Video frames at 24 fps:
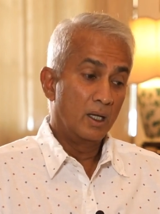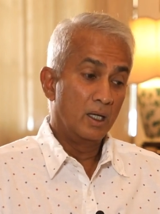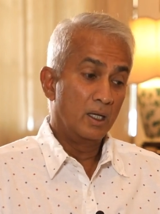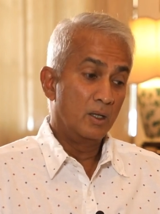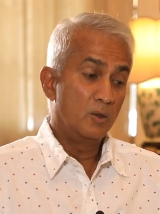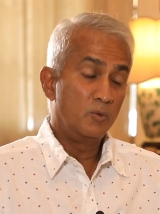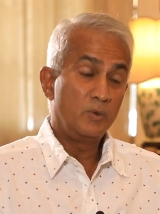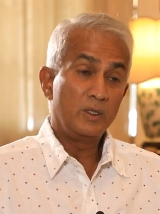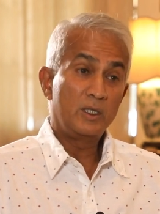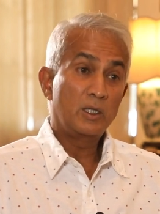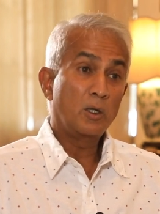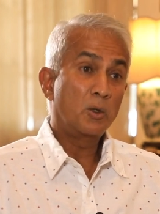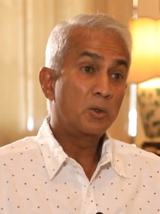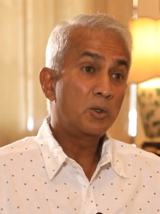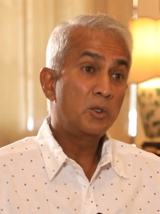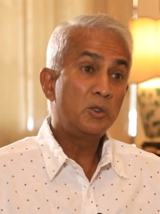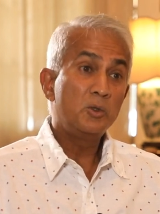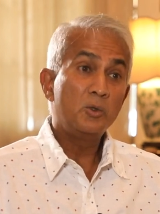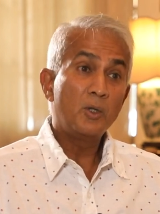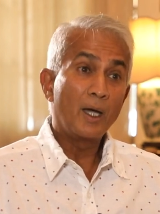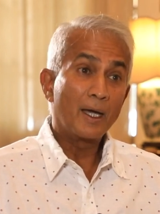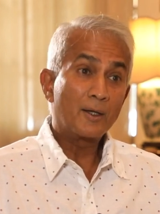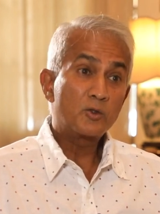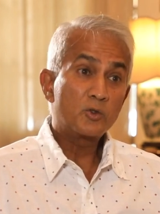without
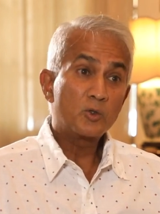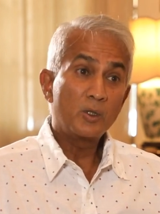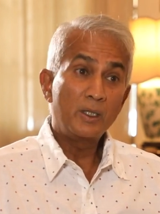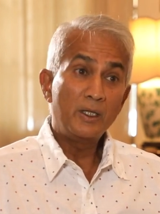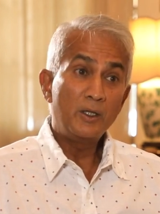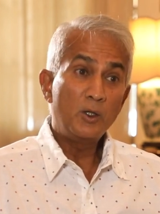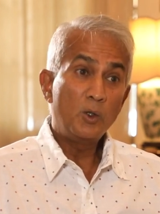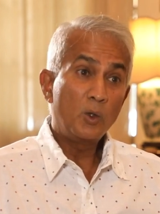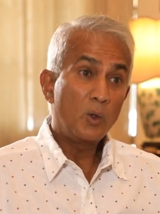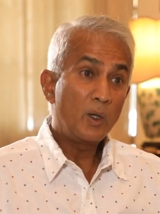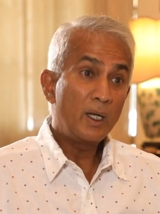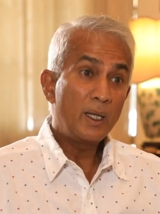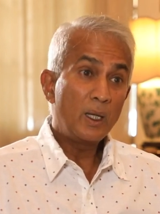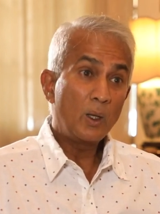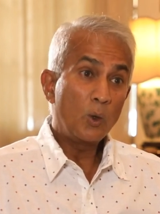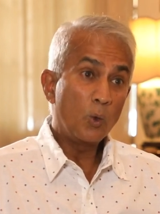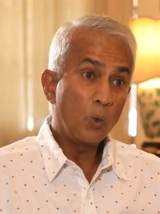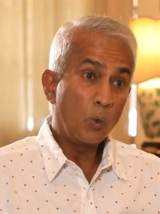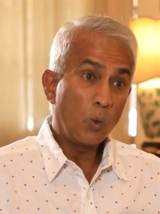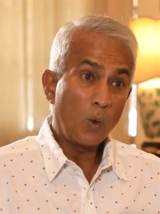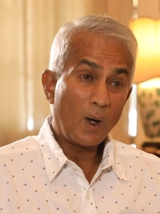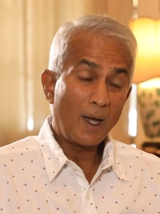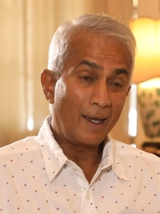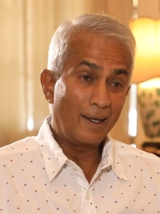you actually
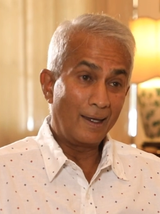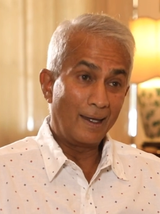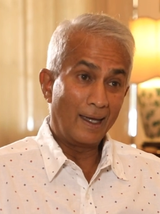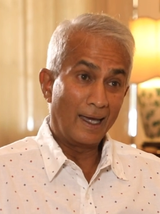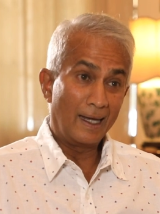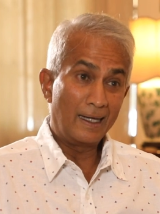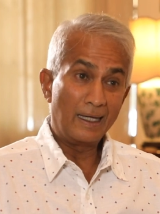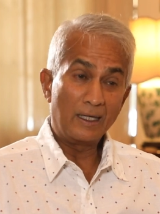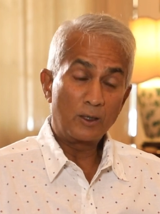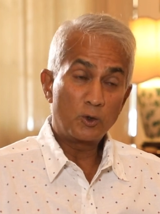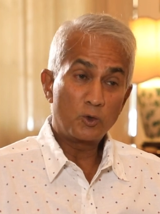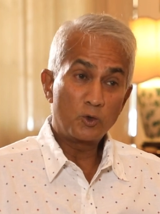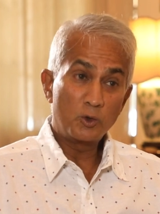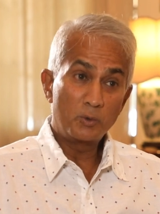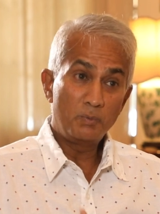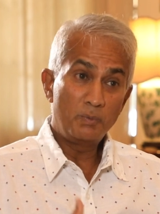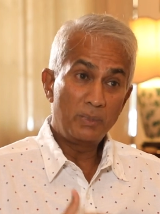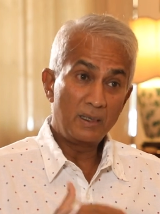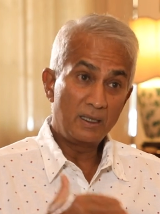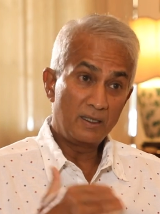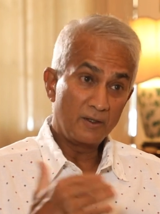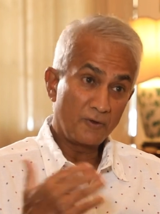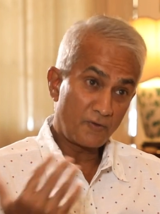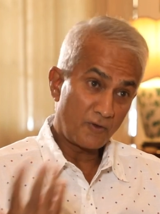knowing why, and it could
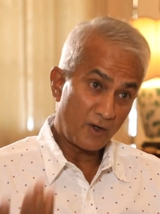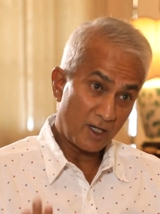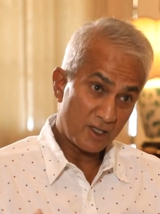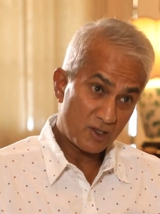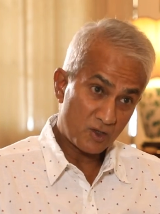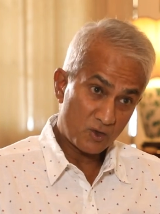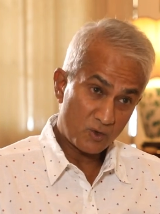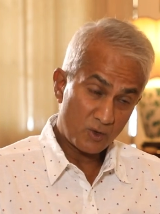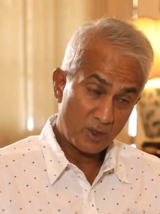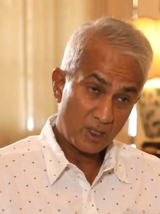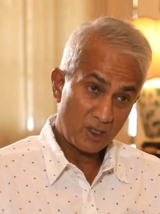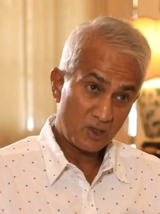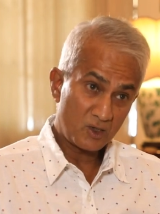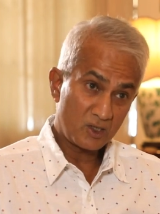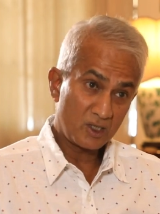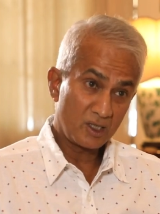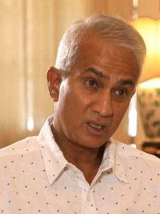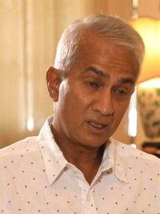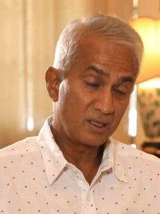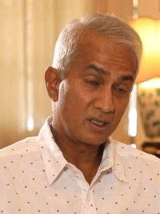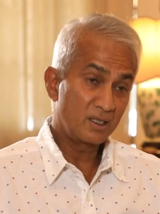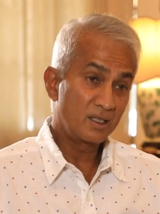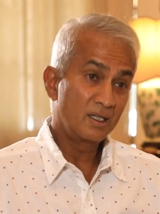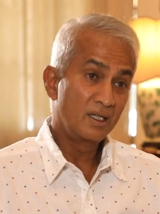be the
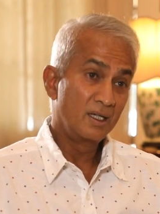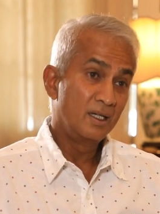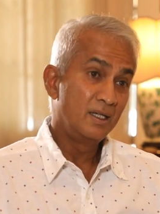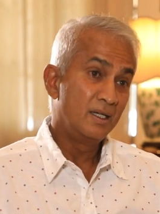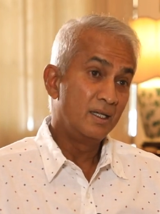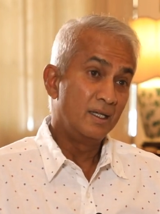frustration